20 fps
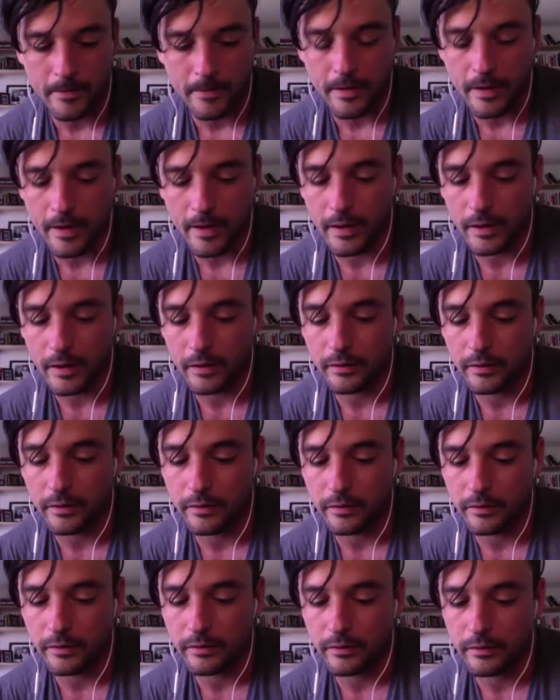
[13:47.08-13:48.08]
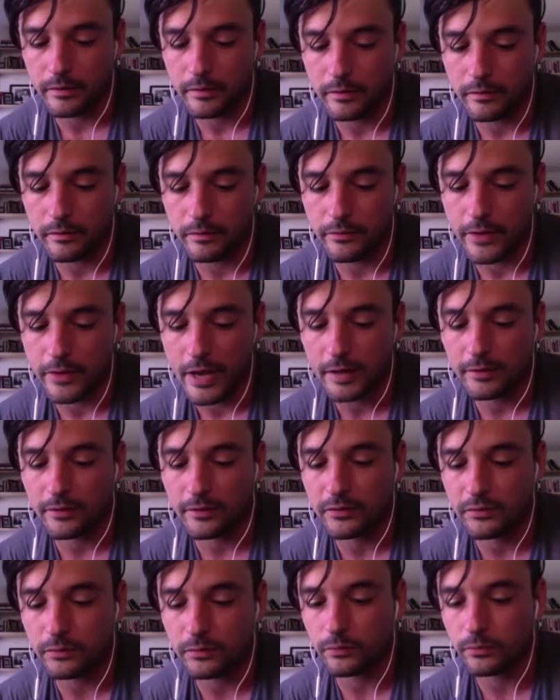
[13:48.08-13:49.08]
and
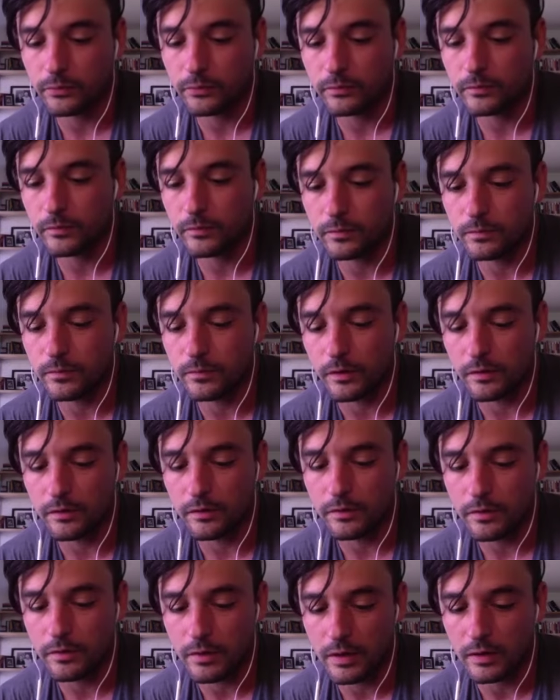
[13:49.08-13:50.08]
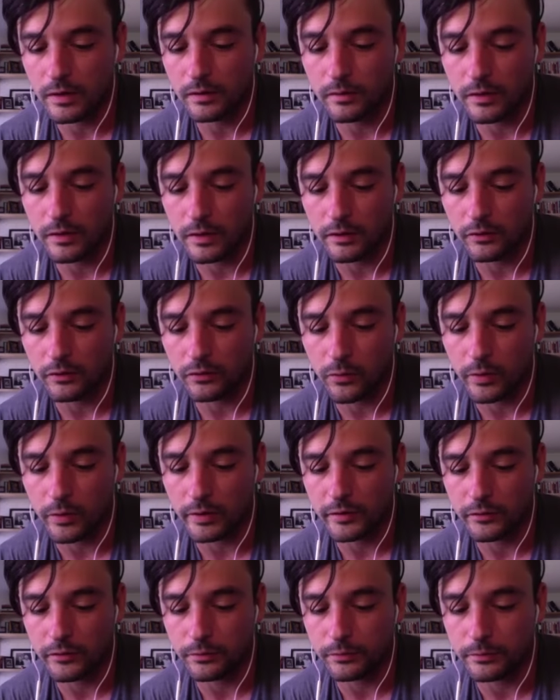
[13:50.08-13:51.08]
that's the thing that is going
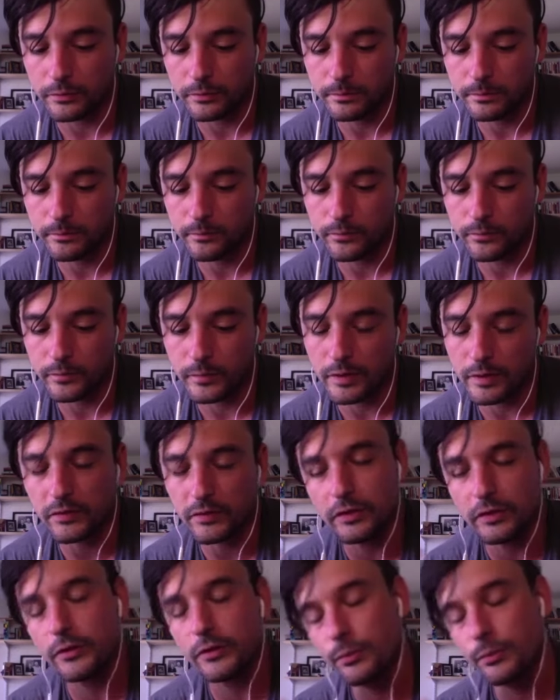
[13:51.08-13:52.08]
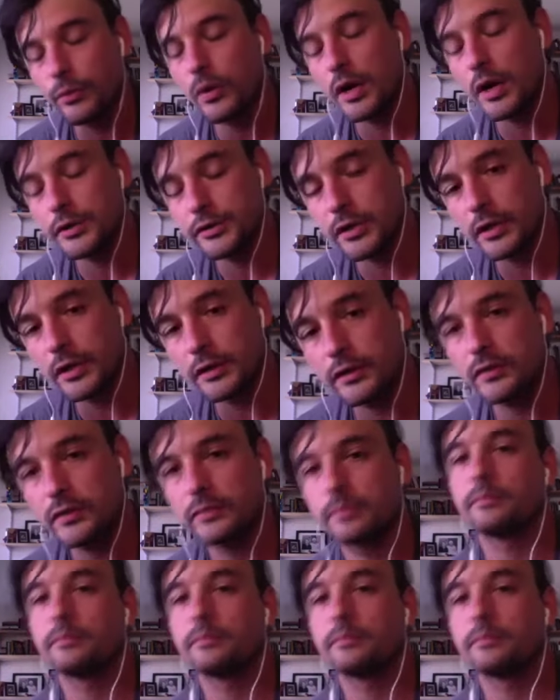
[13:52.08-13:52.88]
to see your project